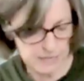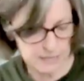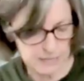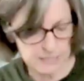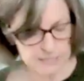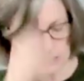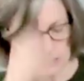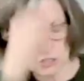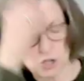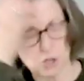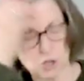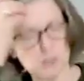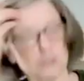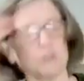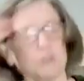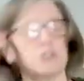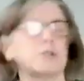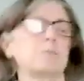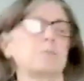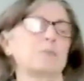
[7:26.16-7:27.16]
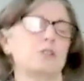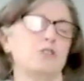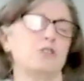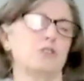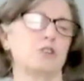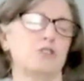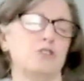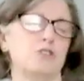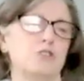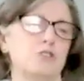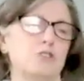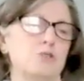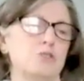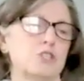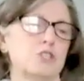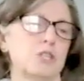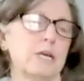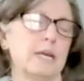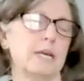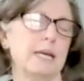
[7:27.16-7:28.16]
This is also something you can
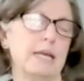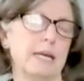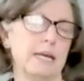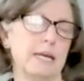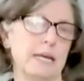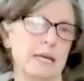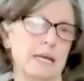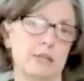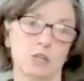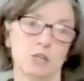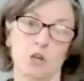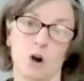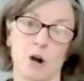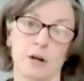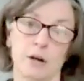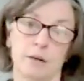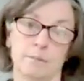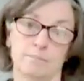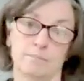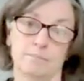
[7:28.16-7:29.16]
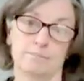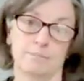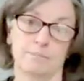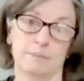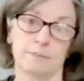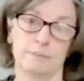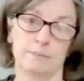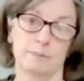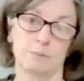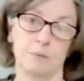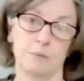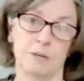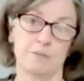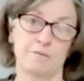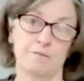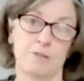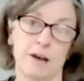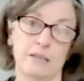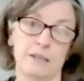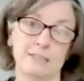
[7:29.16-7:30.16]
use in the garden. When it
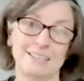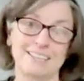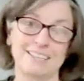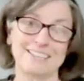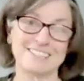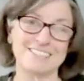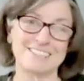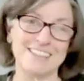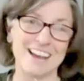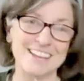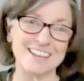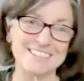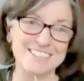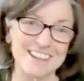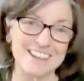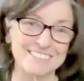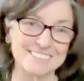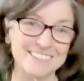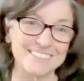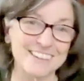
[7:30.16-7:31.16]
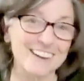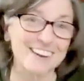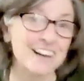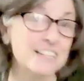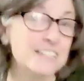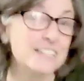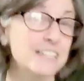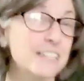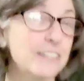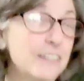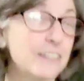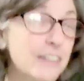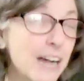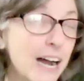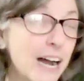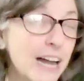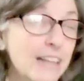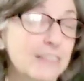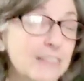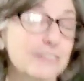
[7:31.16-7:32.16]
finally gets nice out there, I see your
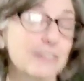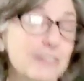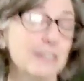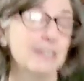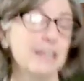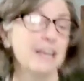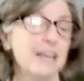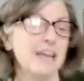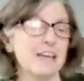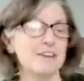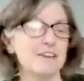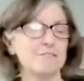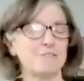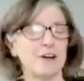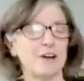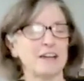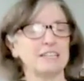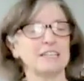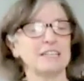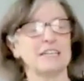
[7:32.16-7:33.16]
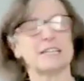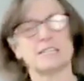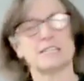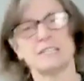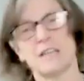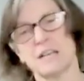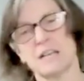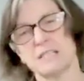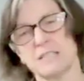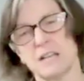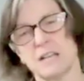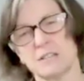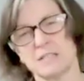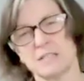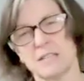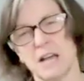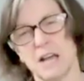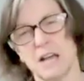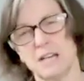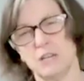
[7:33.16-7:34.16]
eyes. It finally gets nice
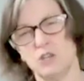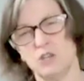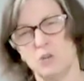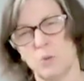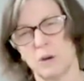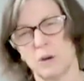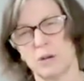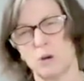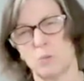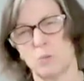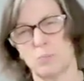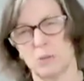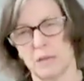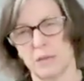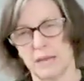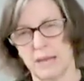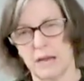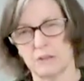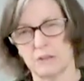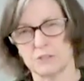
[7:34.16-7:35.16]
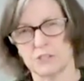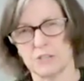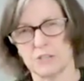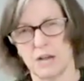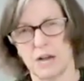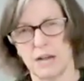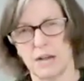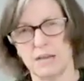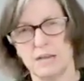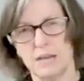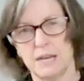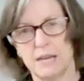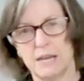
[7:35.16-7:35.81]
outside and you want to go play outside.